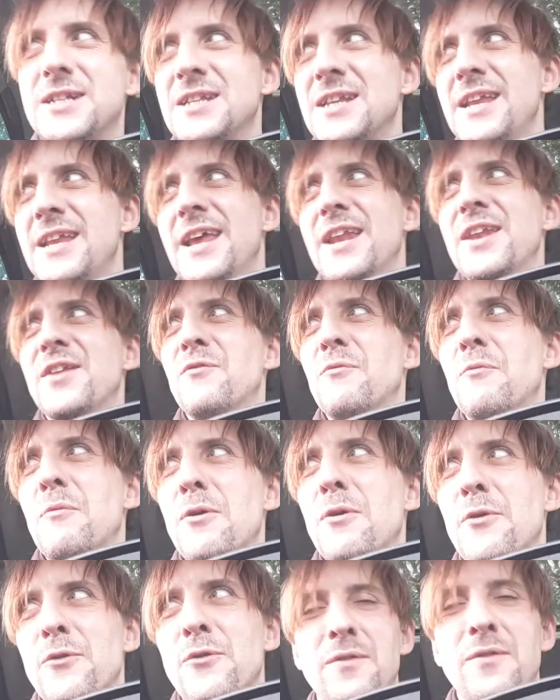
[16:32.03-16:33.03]
the end of the world and
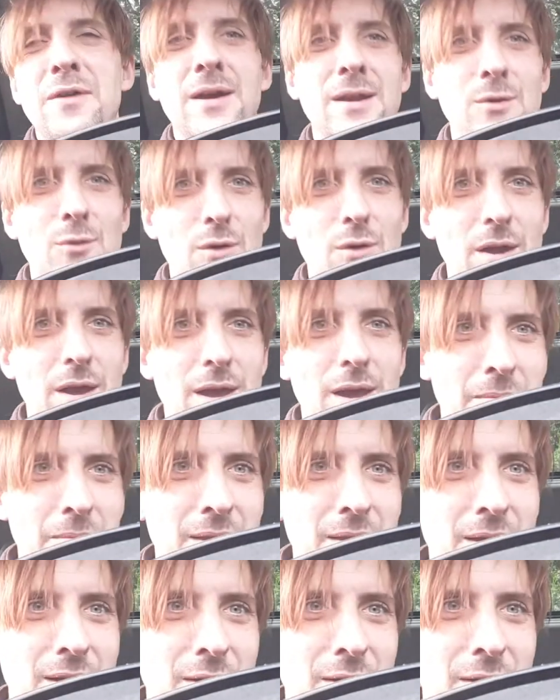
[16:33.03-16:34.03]
all that. Not him.
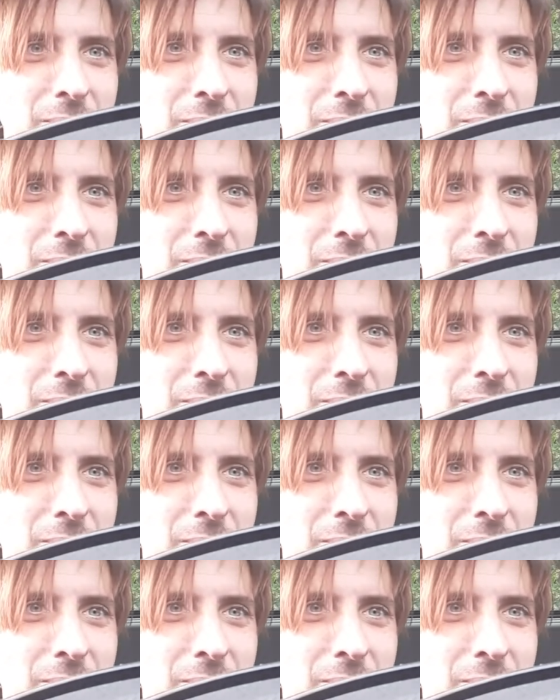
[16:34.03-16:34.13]
No.